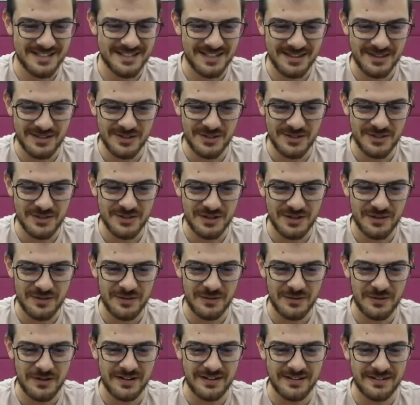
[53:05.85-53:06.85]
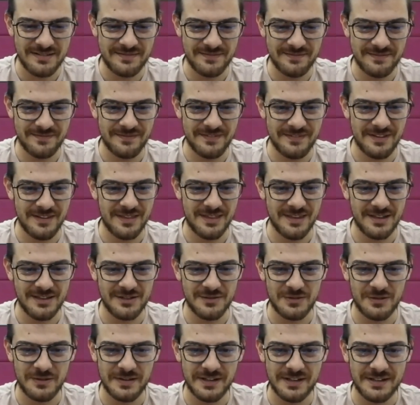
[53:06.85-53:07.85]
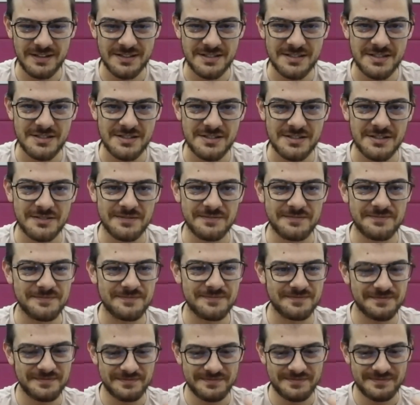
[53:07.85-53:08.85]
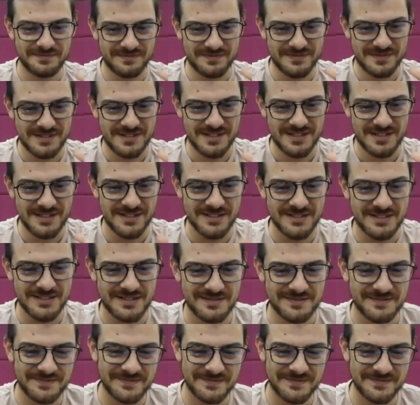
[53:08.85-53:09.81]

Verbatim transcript: Chat to you soon, everyone. And thanks for being in the session. Cheers.